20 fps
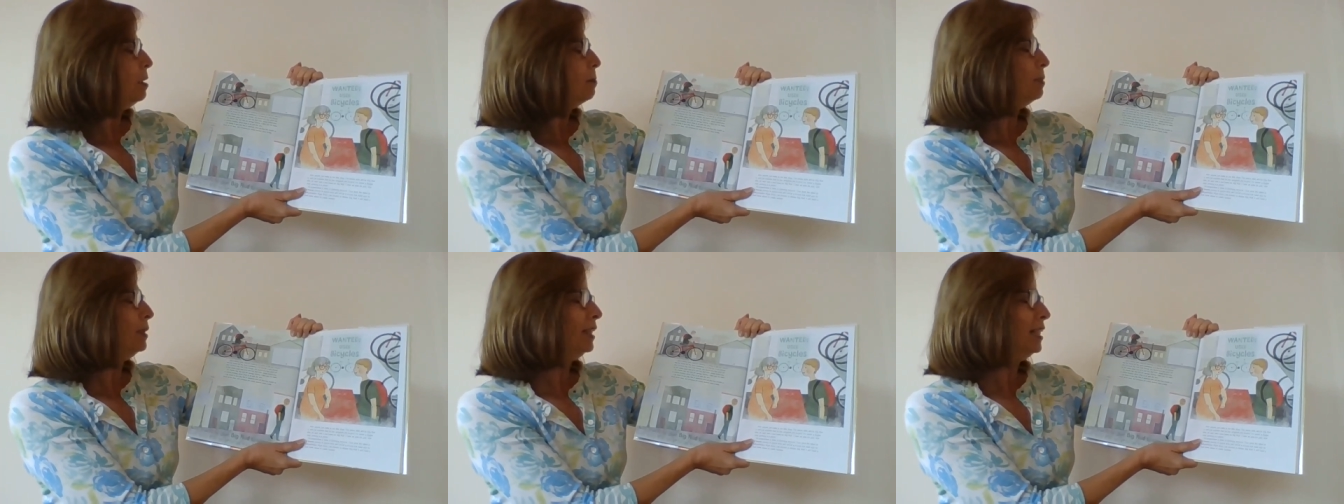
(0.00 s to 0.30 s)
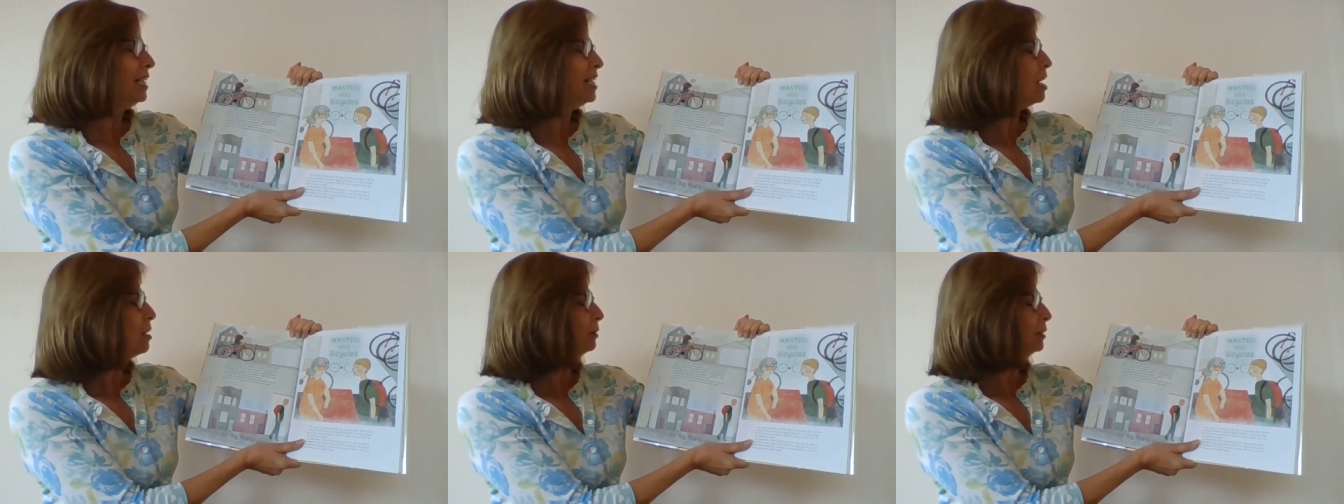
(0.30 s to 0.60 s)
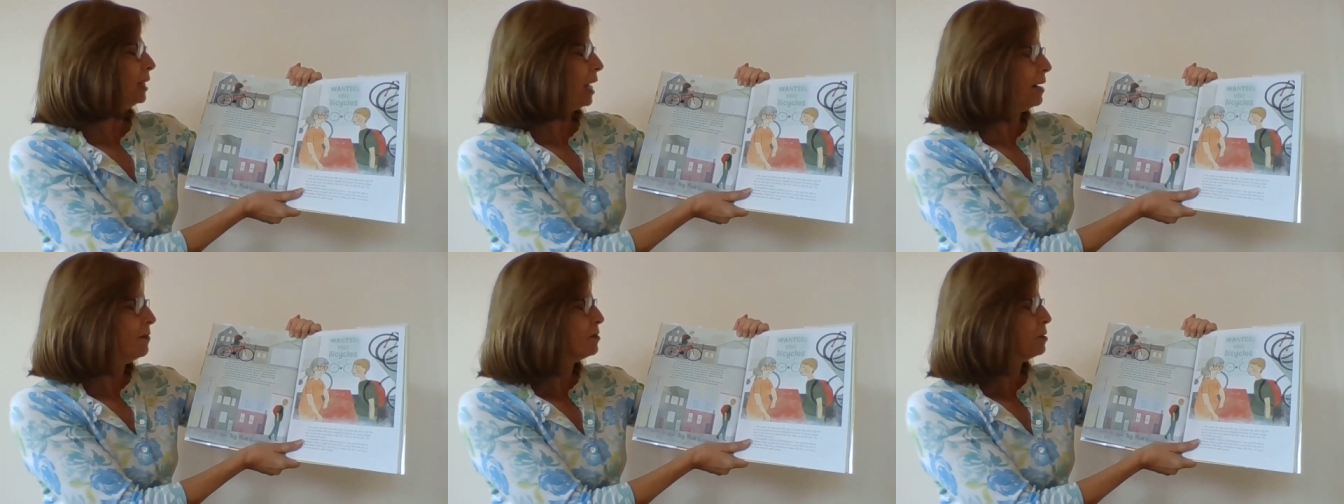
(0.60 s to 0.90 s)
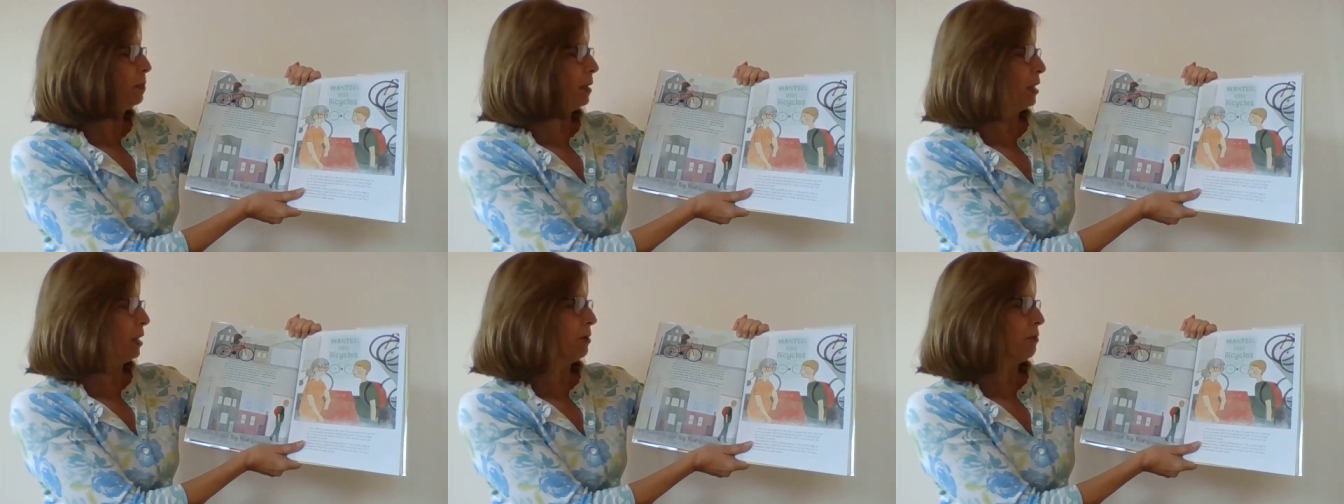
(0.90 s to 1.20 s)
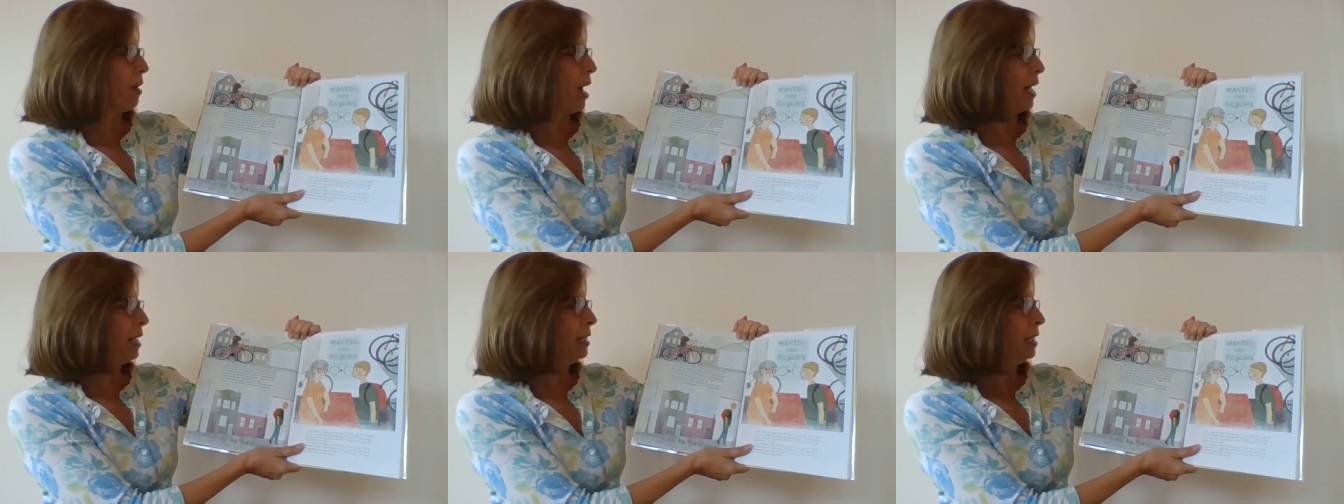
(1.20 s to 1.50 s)
But Leo loves Big
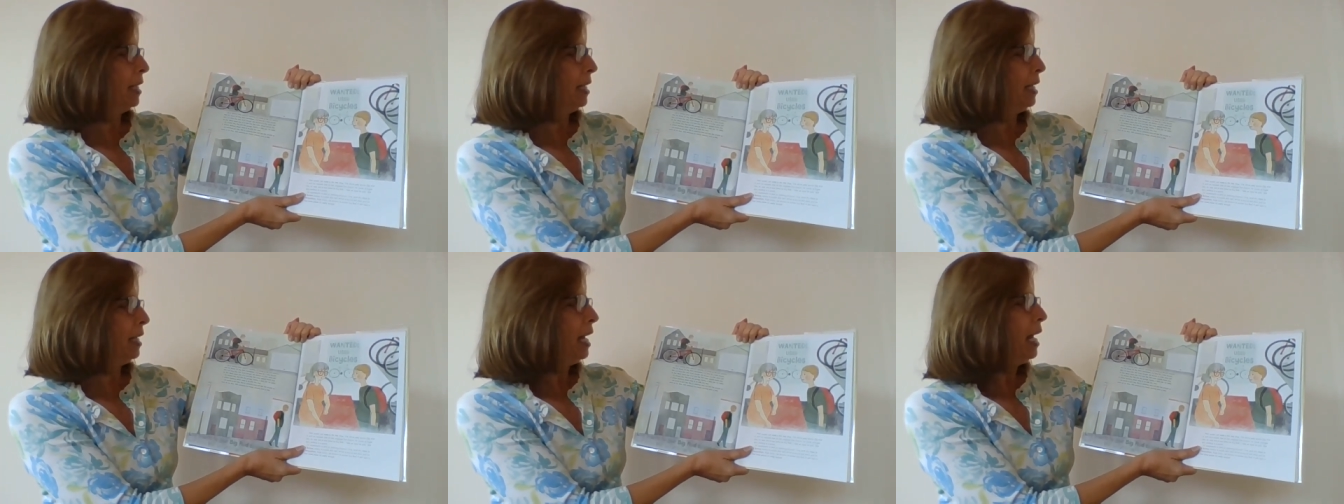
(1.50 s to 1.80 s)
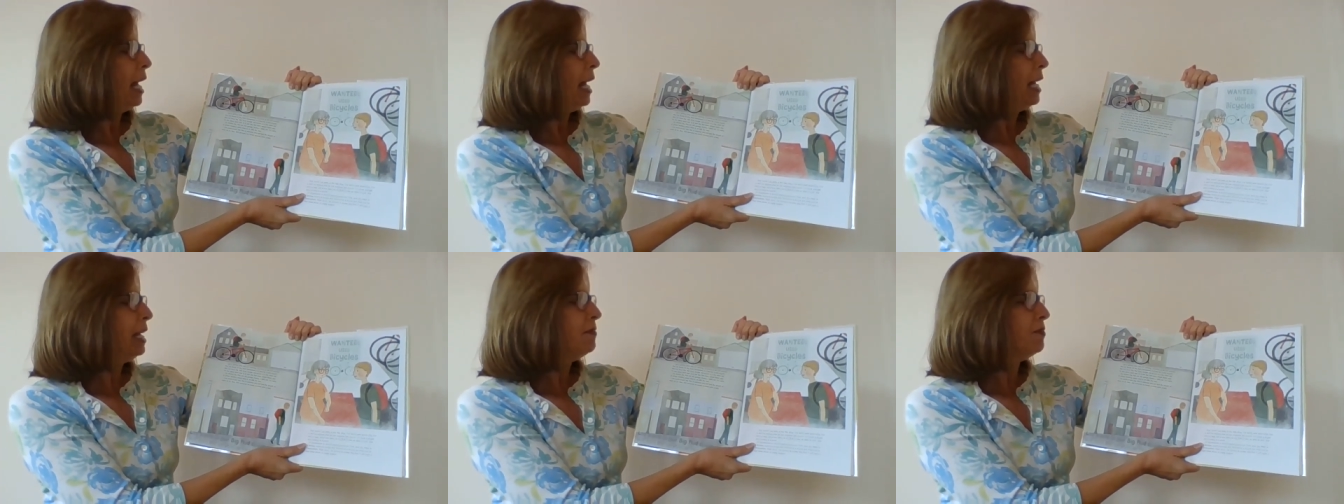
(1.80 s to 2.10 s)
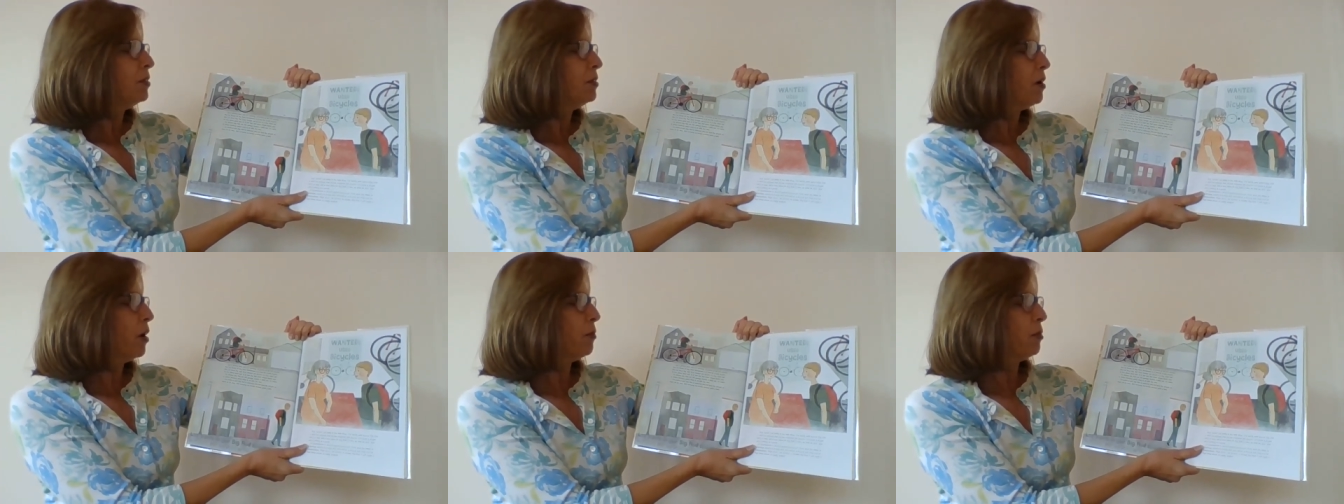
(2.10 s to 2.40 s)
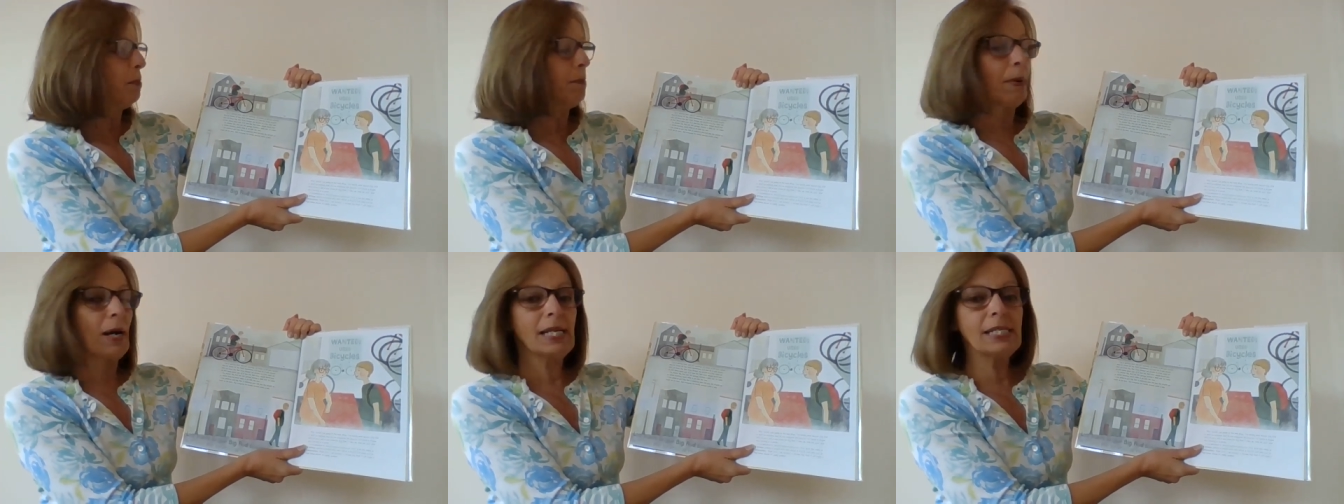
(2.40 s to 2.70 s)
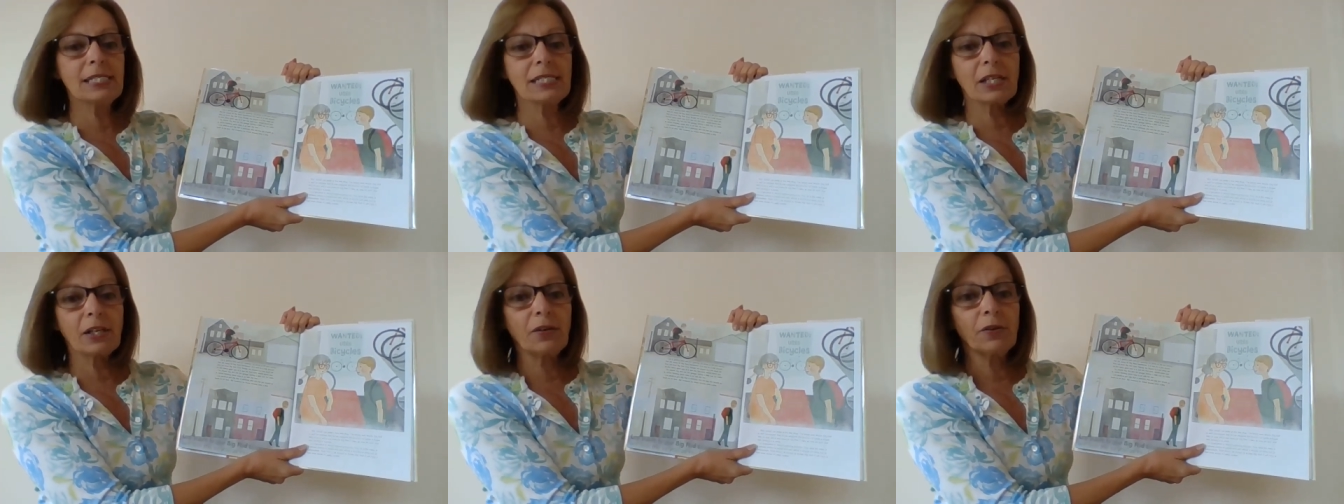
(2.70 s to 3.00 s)
Red even though the
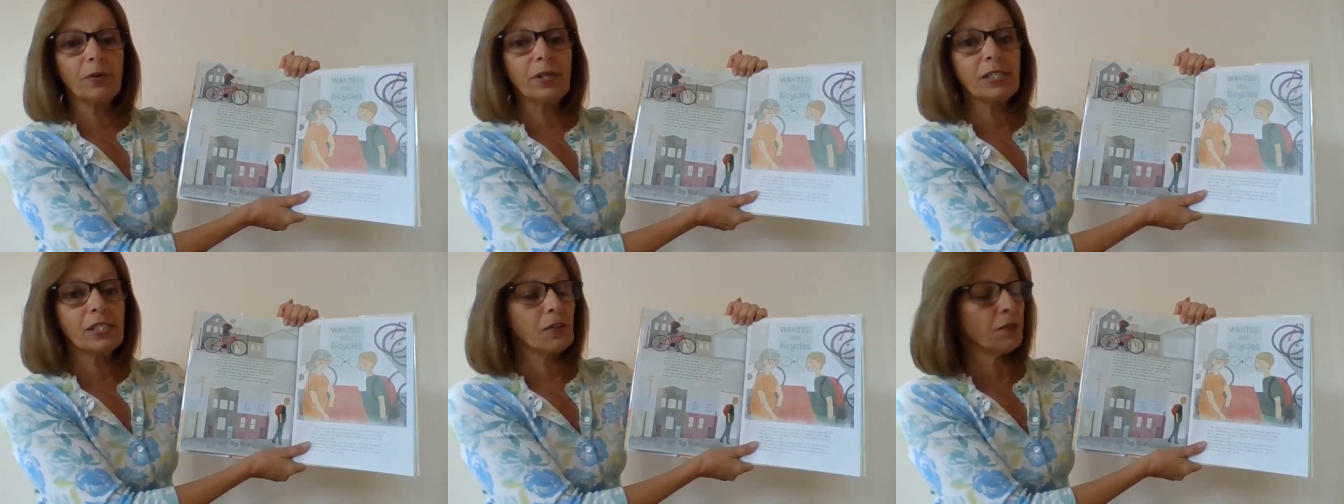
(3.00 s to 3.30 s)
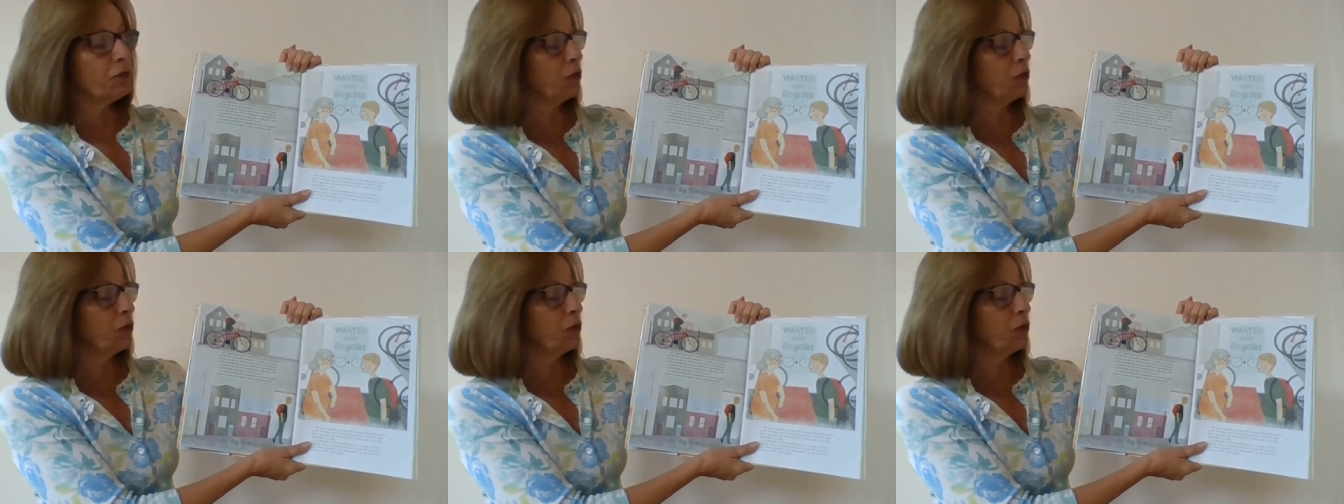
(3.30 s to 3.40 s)
bicycle is a